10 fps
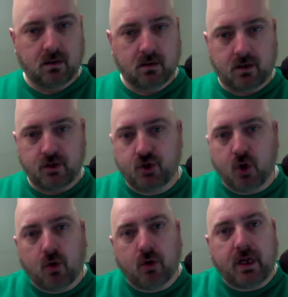
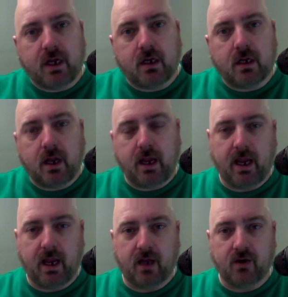cajoling
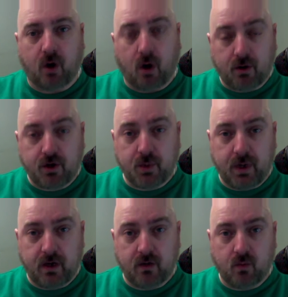and
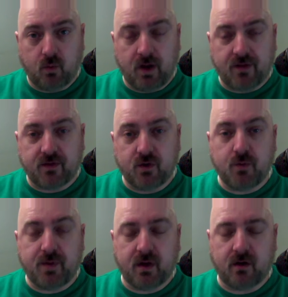arguing with
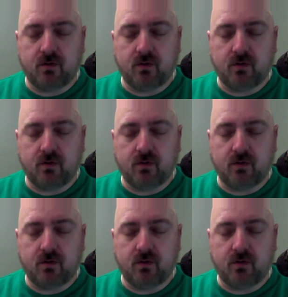Nubia,